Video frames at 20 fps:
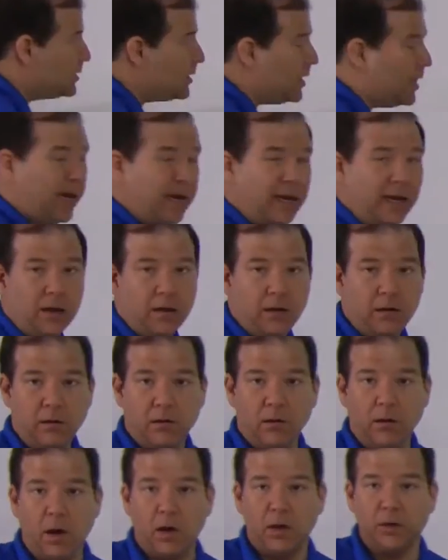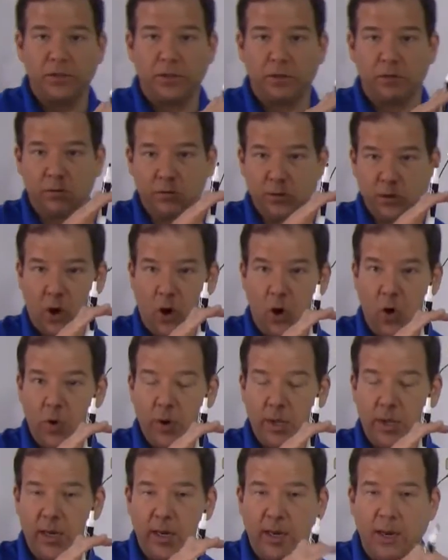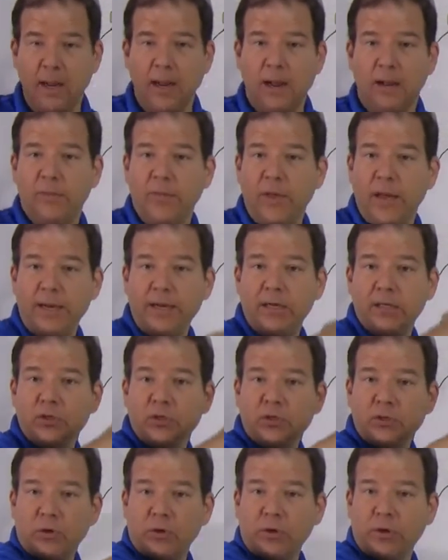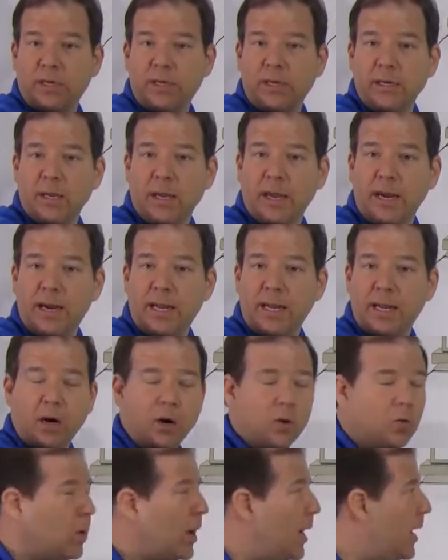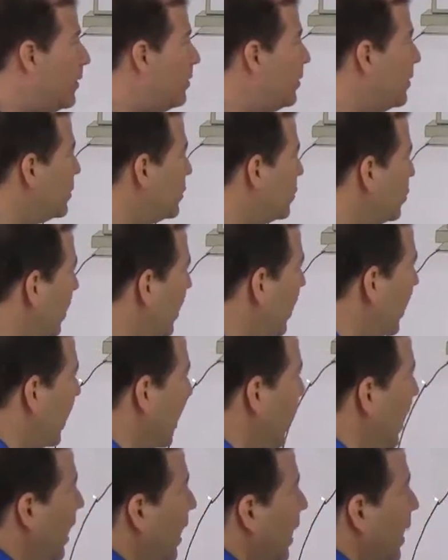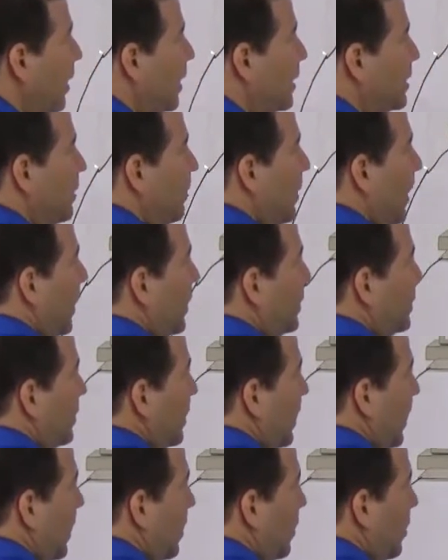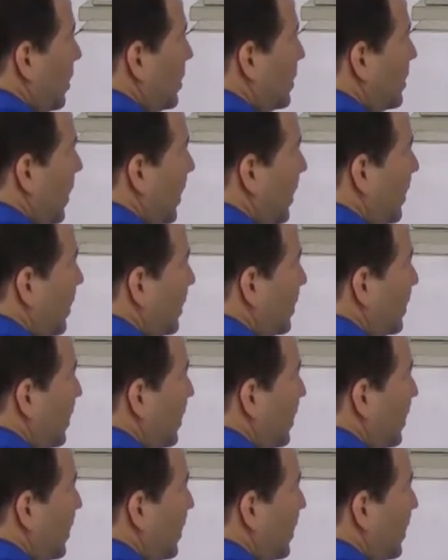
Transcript: a logical token that is circulating around this ring. Let's imagine that it looks like this.